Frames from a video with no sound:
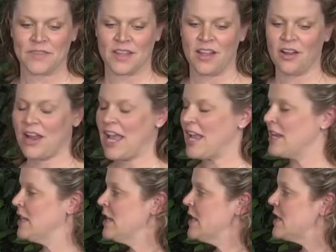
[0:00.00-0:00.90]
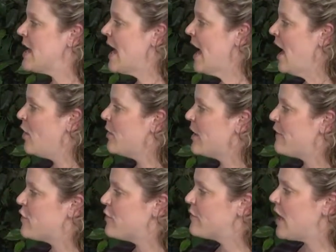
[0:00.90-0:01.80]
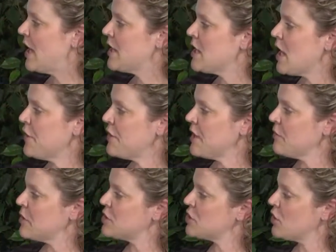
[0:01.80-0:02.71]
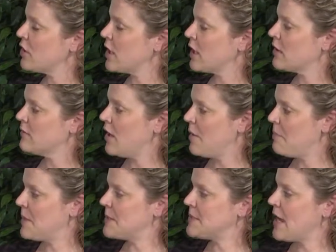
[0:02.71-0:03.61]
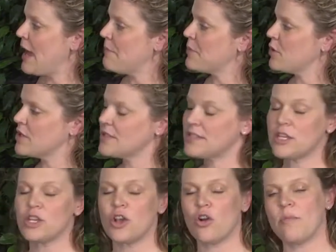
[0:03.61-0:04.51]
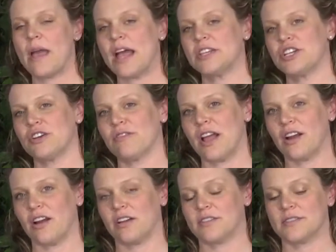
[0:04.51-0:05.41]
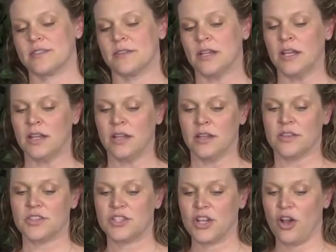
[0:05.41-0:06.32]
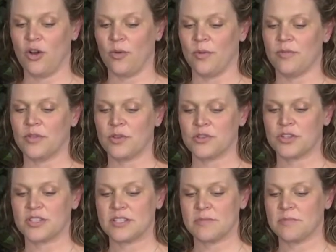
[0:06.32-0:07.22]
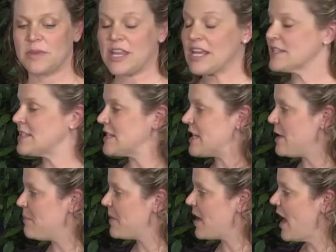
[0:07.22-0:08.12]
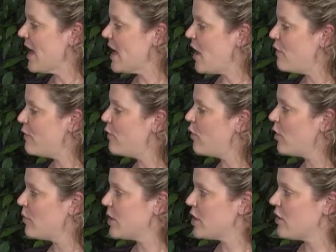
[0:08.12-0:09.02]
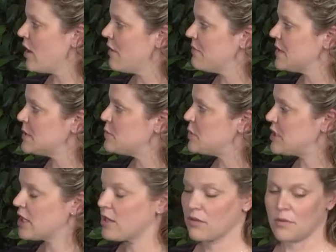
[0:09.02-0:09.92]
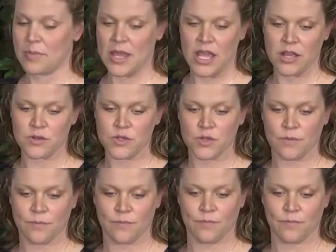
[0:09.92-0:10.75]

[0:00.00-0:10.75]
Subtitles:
All right, now if you've got nothing returning, up in the top you're going to see no matching records. So those are some things to keep an eye out for when you're on this particular page.